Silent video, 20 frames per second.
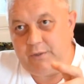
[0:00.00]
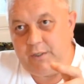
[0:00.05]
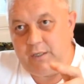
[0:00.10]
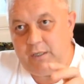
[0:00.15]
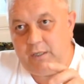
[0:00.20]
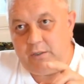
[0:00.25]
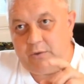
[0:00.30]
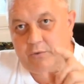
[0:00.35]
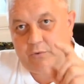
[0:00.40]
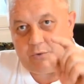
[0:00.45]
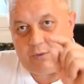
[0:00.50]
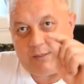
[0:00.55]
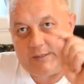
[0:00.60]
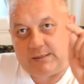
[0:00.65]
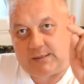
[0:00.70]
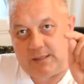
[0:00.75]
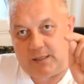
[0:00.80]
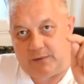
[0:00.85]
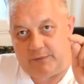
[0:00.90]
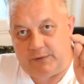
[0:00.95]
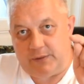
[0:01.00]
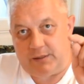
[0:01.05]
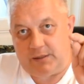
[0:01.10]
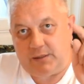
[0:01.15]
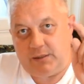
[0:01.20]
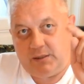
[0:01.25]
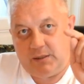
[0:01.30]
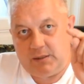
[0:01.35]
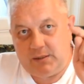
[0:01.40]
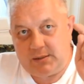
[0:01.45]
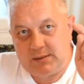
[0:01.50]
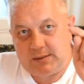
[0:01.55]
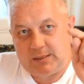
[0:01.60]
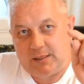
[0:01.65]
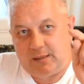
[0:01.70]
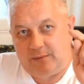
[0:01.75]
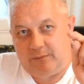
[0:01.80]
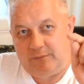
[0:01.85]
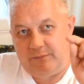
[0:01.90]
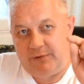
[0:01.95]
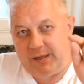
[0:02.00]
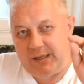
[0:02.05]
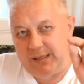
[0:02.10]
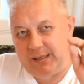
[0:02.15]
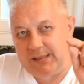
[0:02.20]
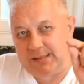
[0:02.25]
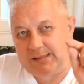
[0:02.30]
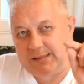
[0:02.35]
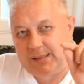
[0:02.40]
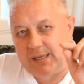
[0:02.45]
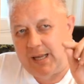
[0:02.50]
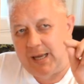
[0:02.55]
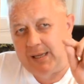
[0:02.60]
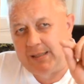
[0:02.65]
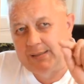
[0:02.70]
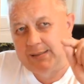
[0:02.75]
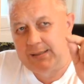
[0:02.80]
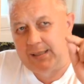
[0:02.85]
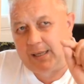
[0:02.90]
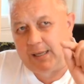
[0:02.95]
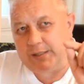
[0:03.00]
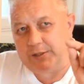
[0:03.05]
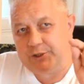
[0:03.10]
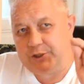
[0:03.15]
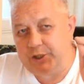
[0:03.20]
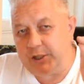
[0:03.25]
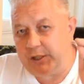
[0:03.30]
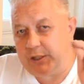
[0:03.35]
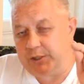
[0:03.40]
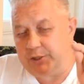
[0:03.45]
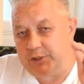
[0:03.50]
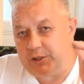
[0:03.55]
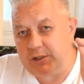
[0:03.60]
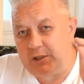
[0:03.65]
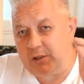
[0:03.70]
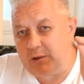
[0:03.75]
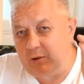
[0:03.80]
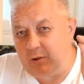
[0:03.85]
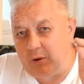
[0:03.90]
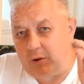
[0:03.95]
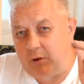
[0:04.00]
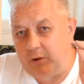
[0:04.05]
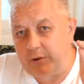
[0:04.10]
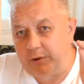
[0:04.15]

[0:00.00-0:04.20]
to discover some very slight, slight change in the color